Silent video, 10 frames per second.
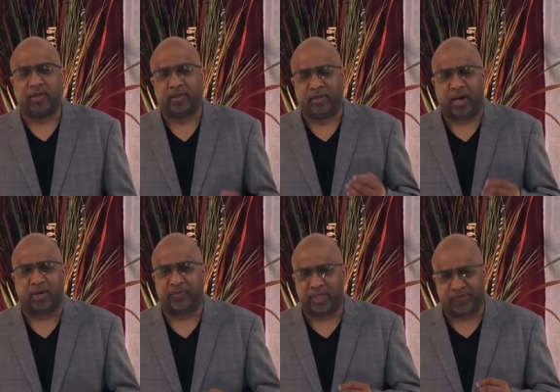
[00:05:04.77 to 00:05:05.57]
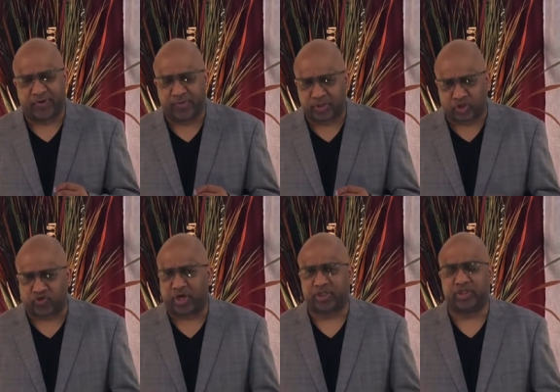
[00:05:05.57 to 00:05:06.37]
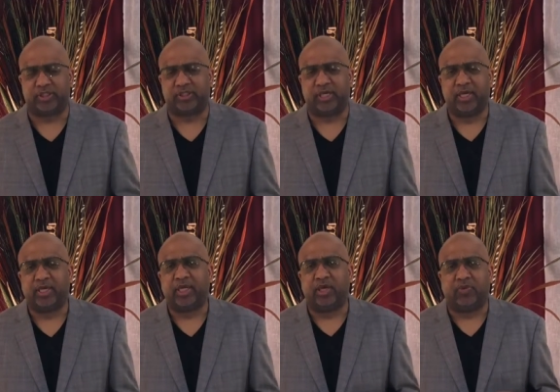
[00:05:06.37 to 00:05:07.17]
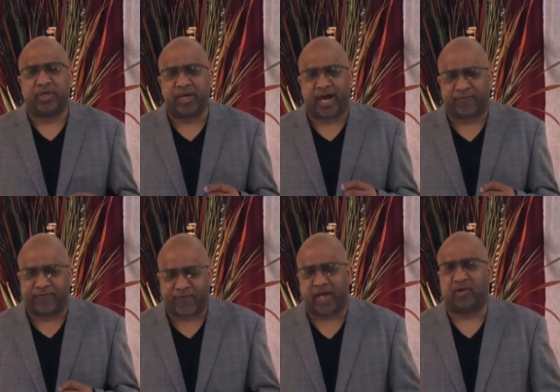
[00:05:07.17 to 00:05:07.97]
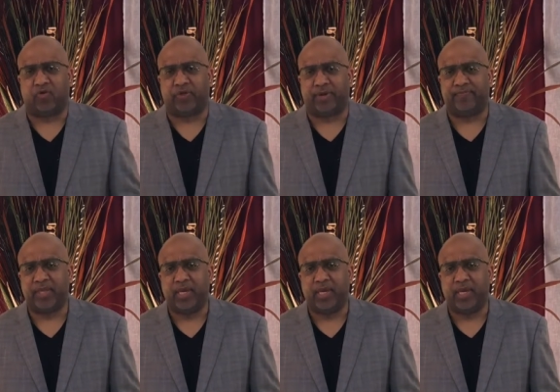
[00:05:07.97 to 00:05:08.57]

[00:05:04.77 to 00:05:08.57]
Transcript: God would give him instructions, he would not follow them.